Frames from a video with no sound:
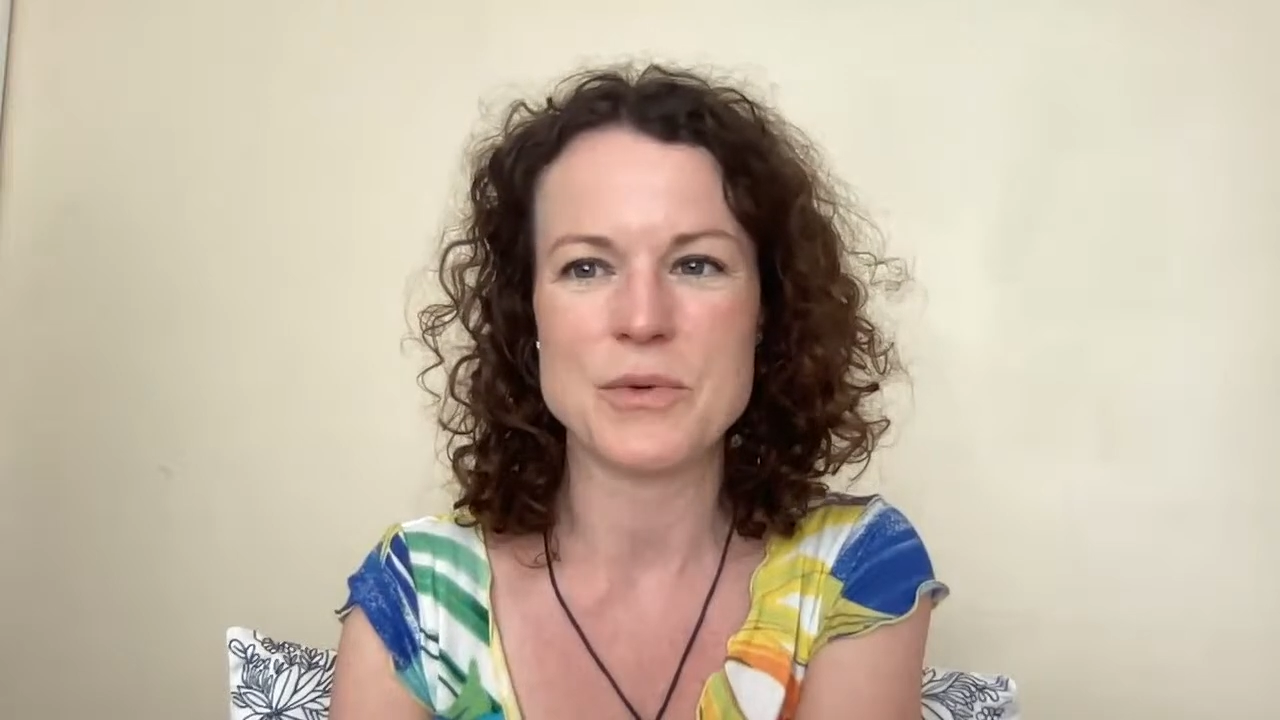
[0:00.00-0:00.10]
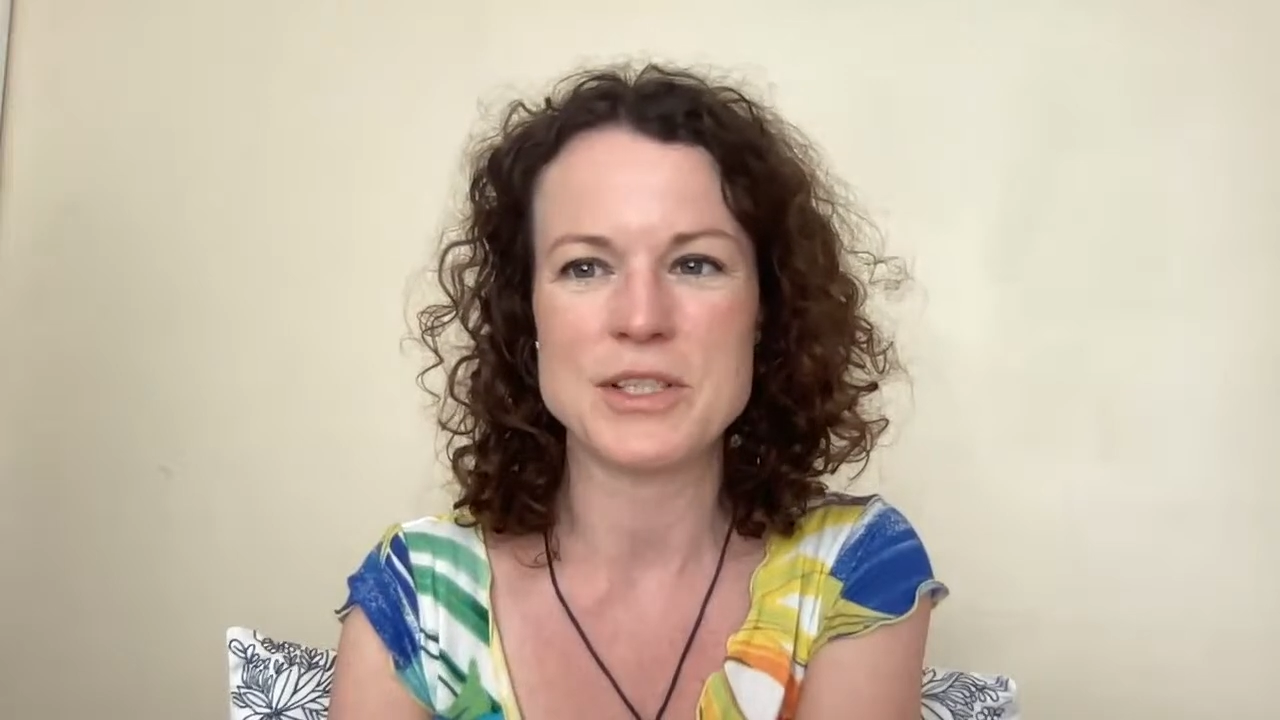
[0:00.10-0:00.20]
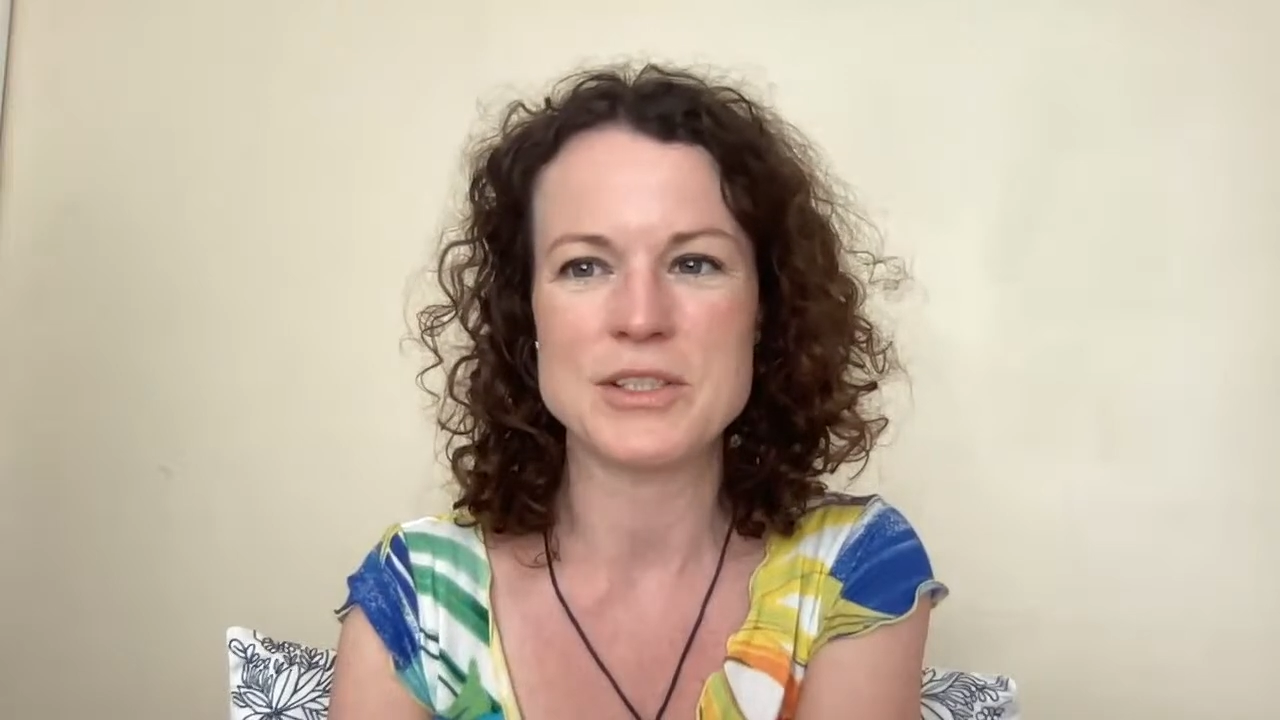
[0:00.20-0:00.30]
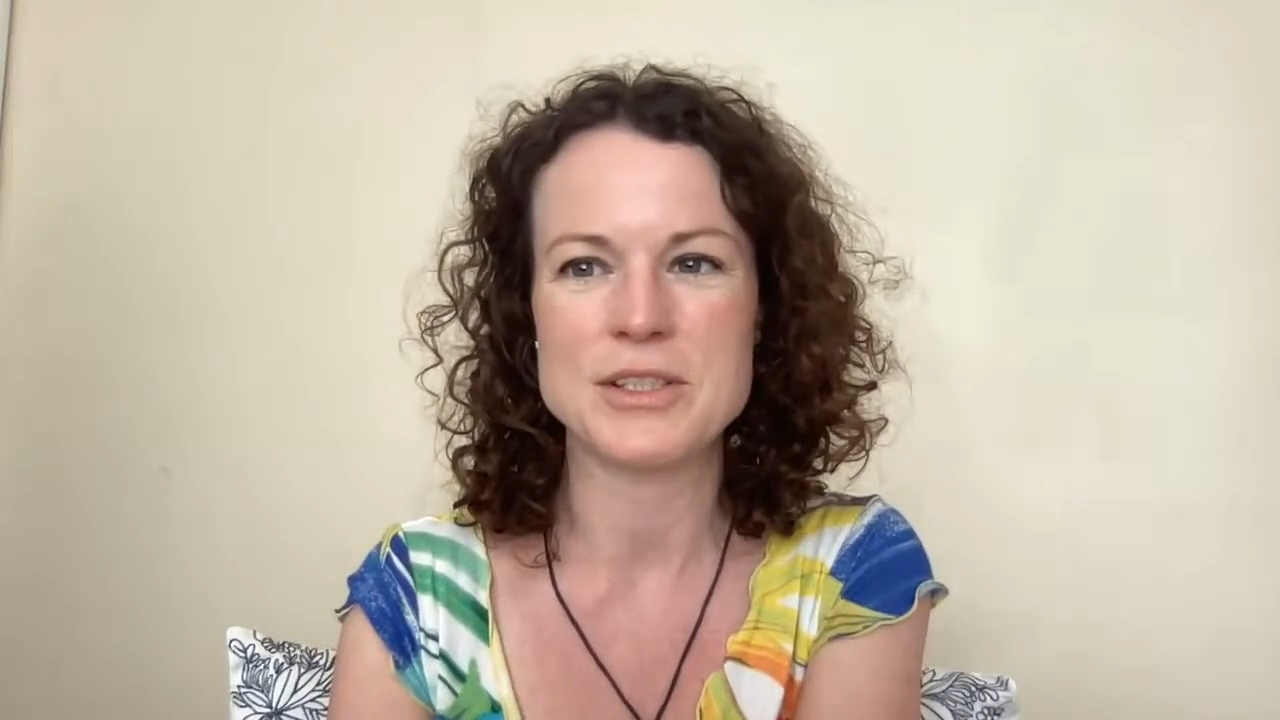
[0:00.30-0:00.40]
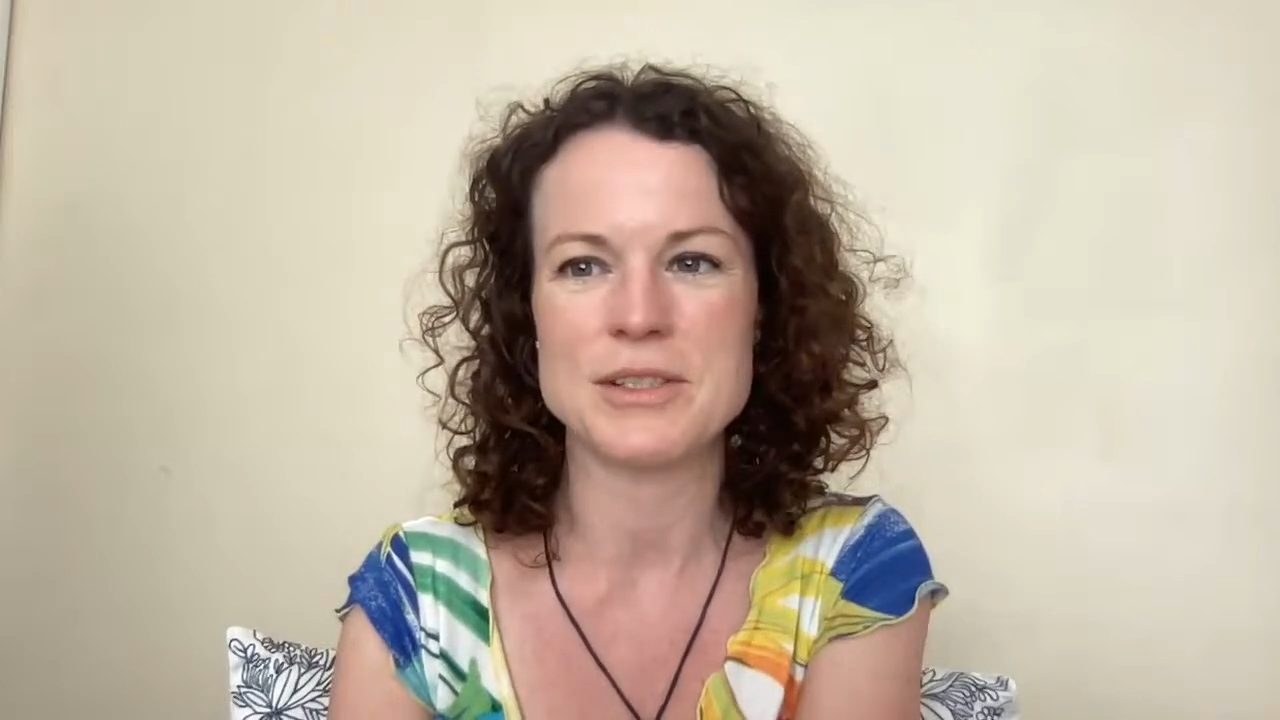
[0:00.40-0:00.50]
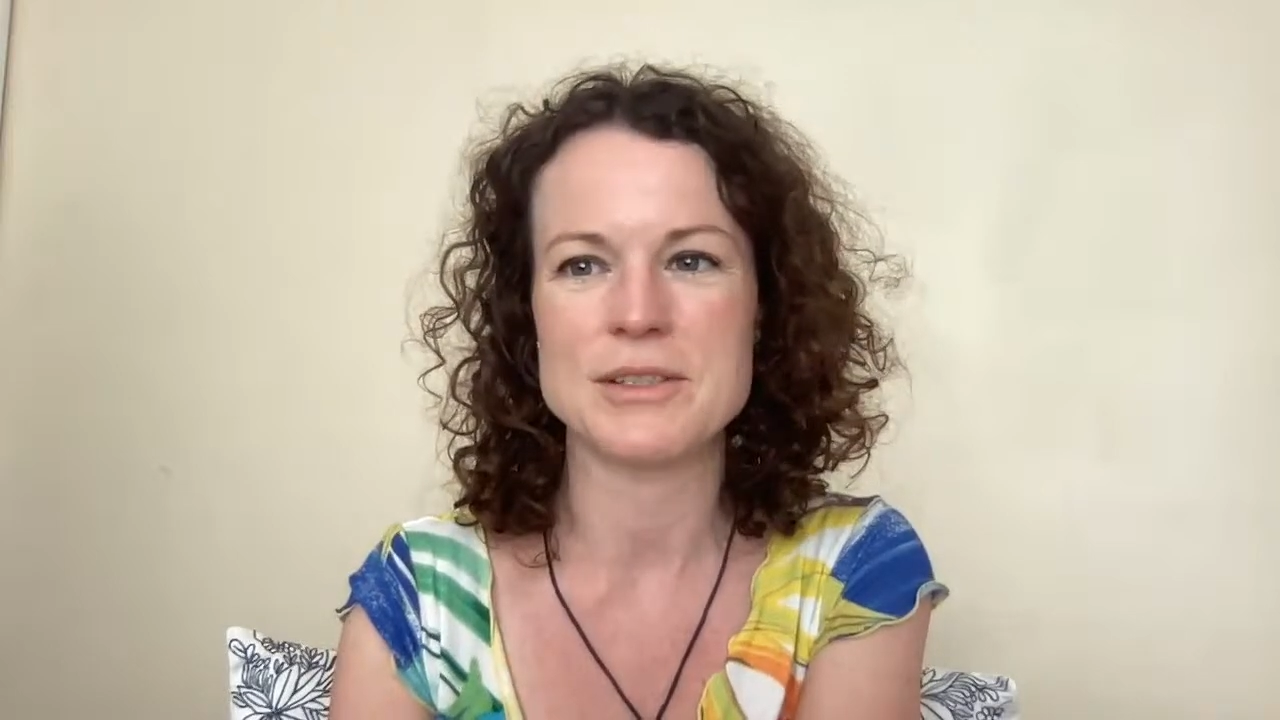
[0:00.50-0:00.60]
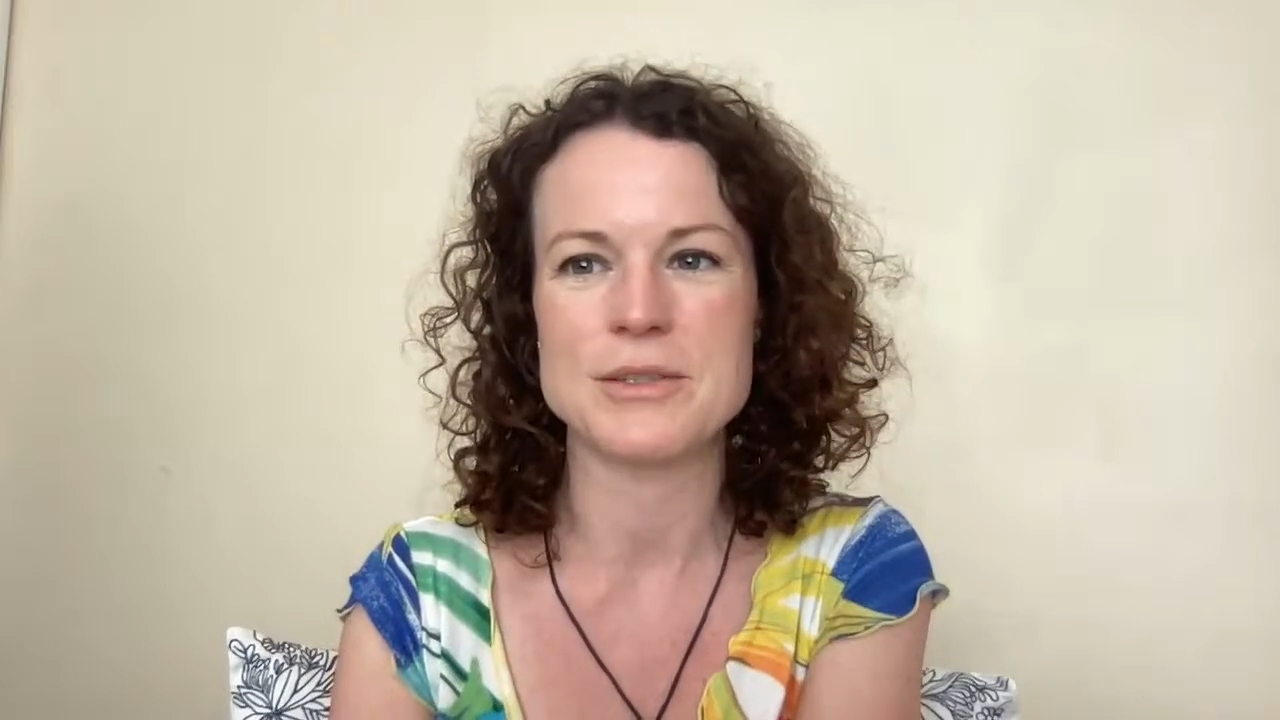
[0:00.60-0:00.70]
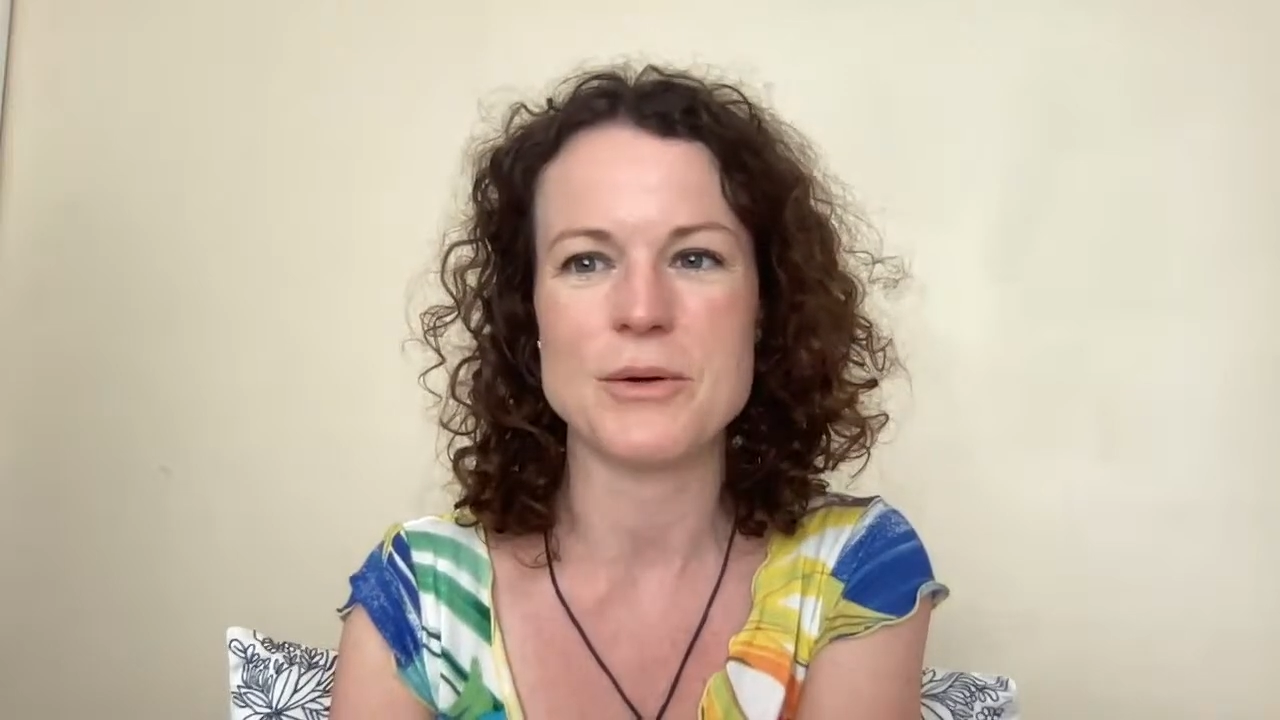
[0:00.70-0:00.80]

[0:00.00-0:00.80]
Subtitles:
questions